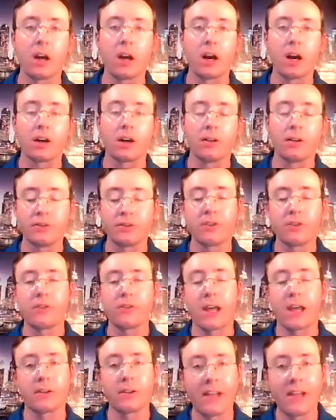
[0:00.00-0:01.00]
uh, to
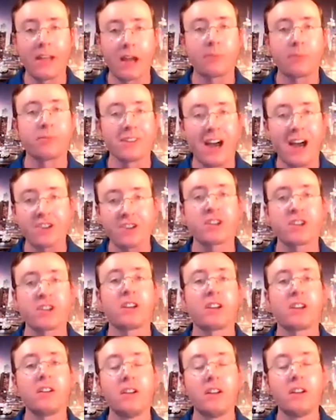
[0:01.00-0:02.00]
that now
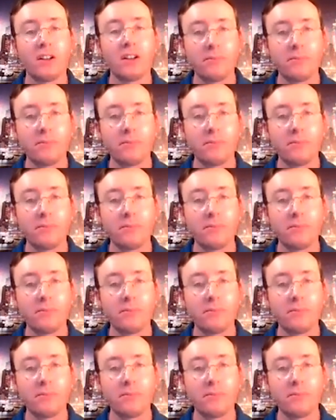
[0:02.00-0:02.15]
blockchain-based